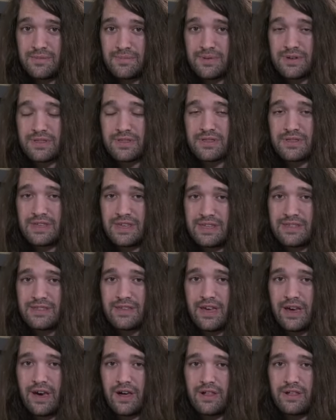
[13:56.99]
but
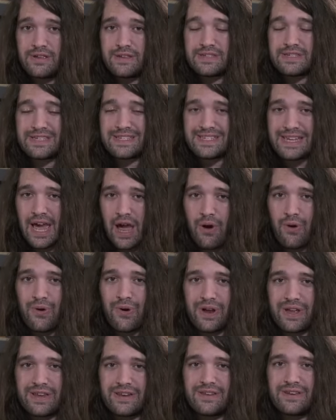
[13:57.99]
Intel is
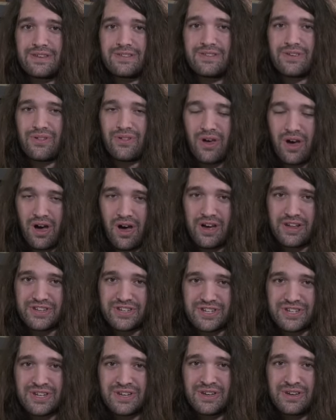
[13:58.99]
souring the
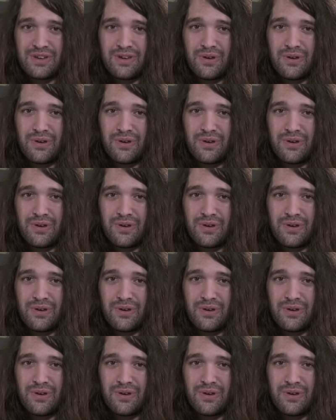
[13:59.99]
launch